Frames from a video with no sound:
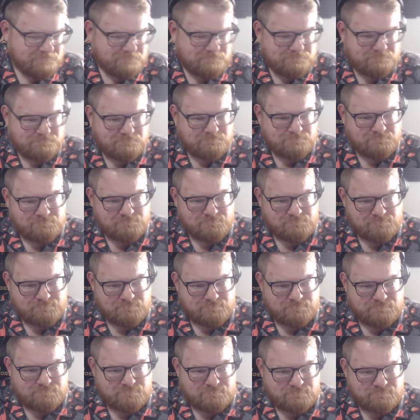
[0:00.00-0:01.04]
out here, you're
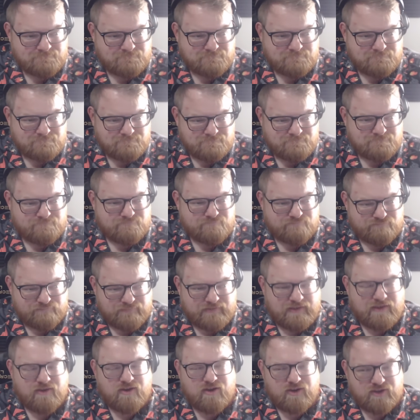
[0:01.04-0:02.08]
probably going to just
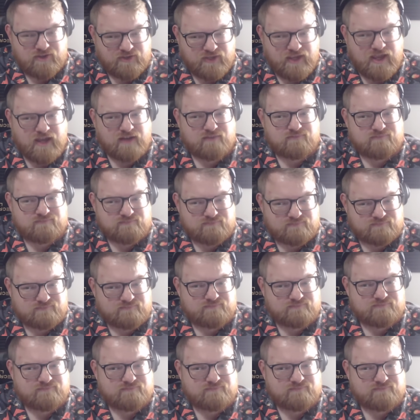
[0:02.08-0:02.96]
be paying for modern stuff.